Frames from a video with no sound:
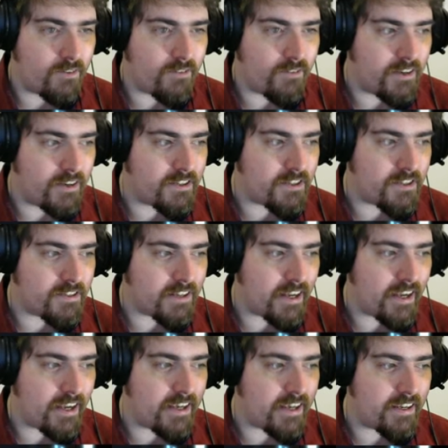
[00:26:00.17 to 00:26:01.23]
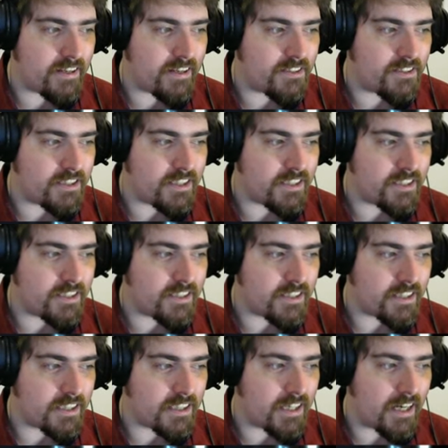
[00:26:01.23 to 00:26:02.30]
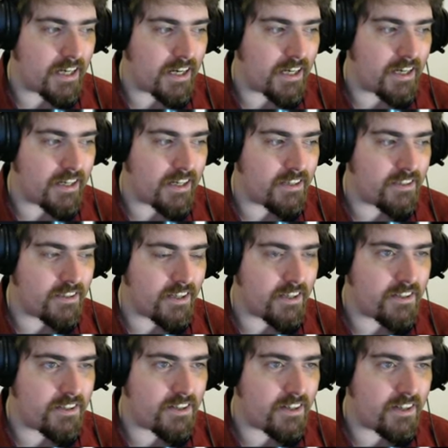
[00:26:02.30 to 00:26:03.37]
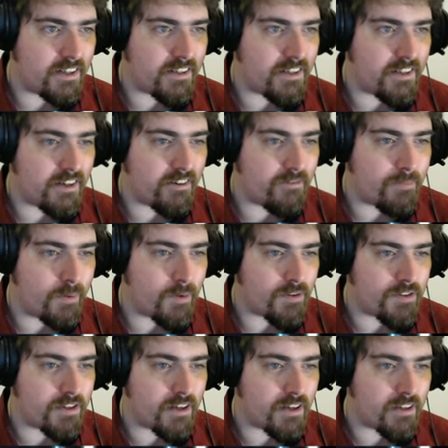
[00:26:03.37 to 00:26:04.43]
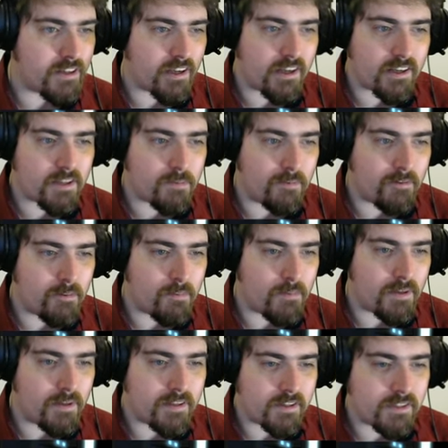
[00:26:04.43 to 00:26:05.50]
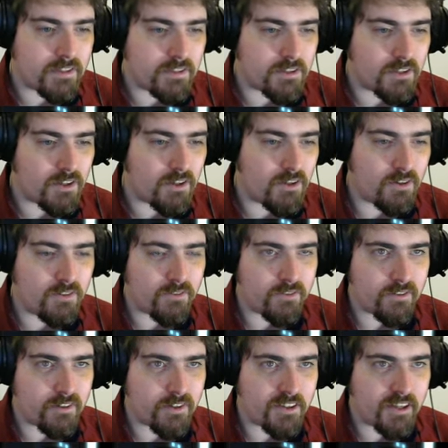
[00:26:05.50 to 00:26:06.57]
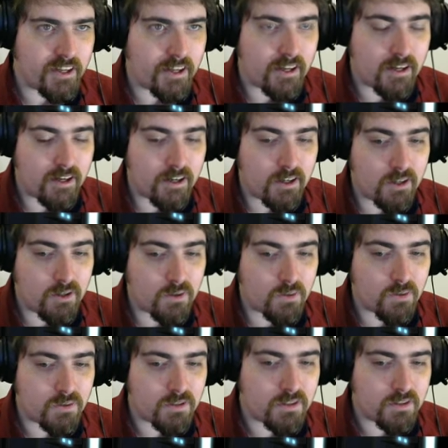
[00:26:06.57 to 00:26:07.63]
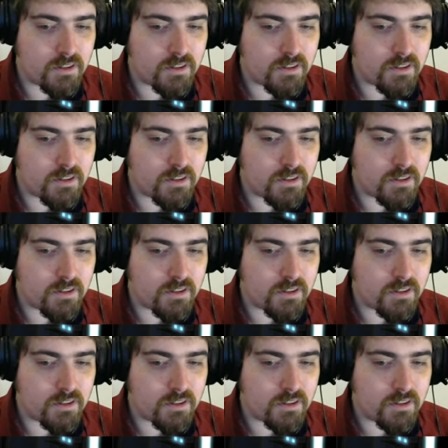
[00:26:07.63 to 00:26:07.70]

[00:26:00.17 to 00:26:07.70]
finishes a G C. Nizar and Yerf both start experimenters of their own.